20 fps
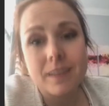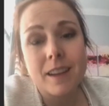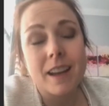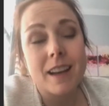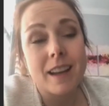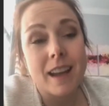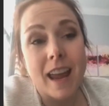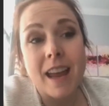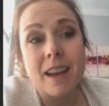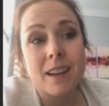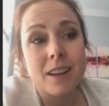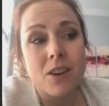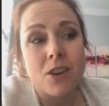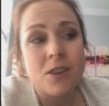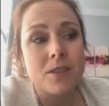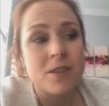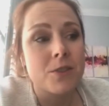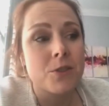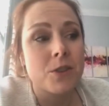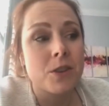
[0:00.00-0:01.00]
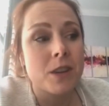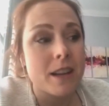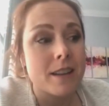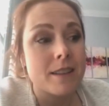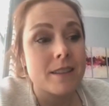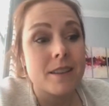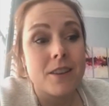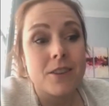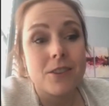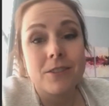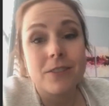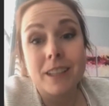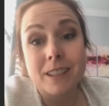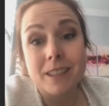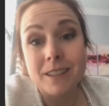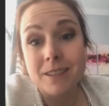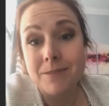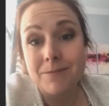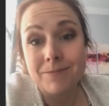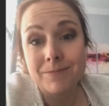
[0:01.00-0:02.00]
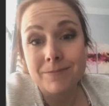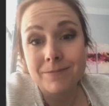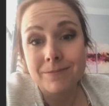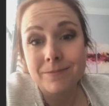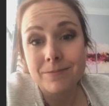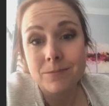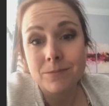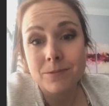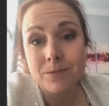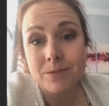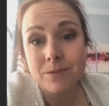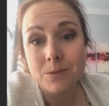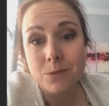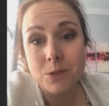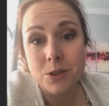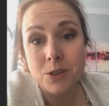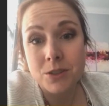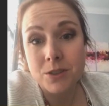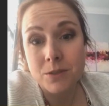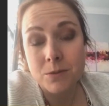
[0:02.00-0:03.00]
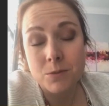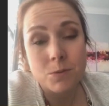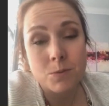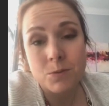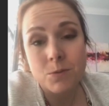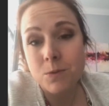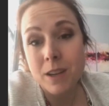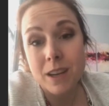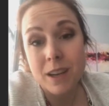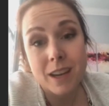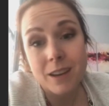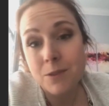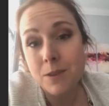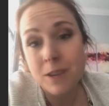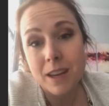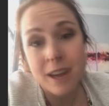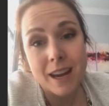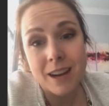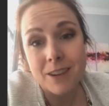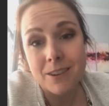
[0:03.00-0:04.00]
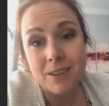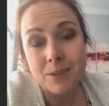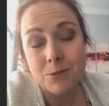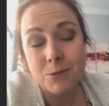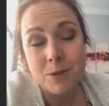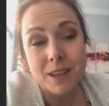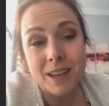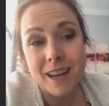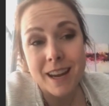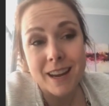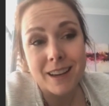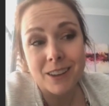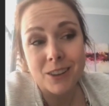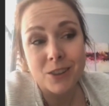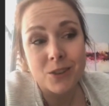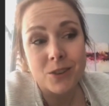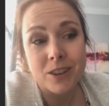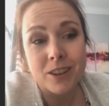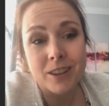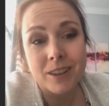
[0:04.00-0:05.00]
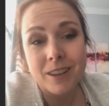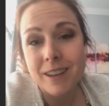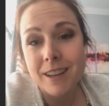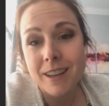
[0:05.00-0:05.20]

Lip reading: And it also creates another victim, which we can't ignore.